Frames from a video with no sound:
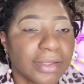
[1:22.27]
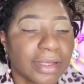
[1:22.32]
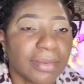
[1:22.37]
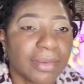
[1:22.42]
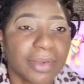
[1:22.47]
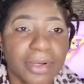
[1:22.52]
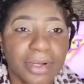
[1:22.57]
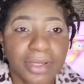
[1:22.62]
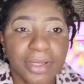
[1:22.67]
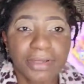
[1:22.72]
So
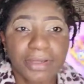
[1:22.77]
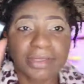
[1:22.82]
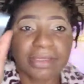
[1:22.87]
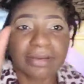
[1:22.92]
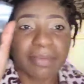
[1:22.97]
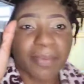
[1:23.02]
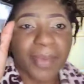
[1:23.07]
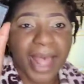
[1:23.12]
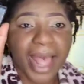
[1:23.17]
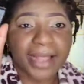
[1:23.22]
I'm gonna
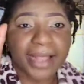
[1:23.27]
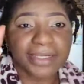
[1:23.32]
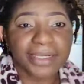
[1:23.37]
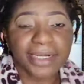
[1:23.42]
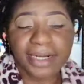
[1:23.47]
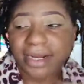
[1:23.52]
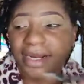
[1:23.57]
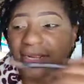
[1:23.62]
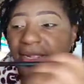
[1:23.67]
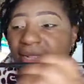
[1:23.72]
use a
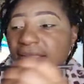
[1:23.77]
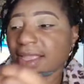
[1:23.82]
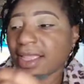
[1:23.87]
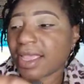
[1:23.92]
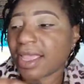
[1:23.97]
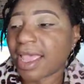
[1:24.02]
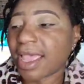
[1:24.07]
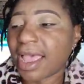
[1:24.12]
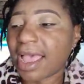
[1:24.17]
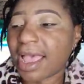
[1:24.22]
powder
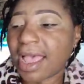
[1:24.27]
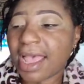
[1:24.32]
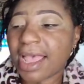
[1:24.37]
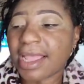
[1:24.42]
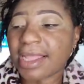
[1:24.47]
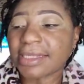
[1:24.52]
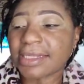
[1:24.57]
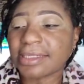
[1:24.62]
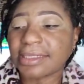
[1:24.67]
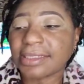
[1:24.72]

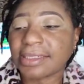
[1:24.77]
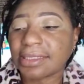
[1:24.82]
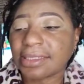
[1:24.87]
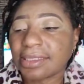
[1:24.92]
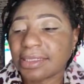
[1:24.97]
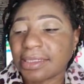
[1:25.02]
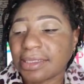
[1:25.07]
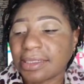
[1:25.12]
and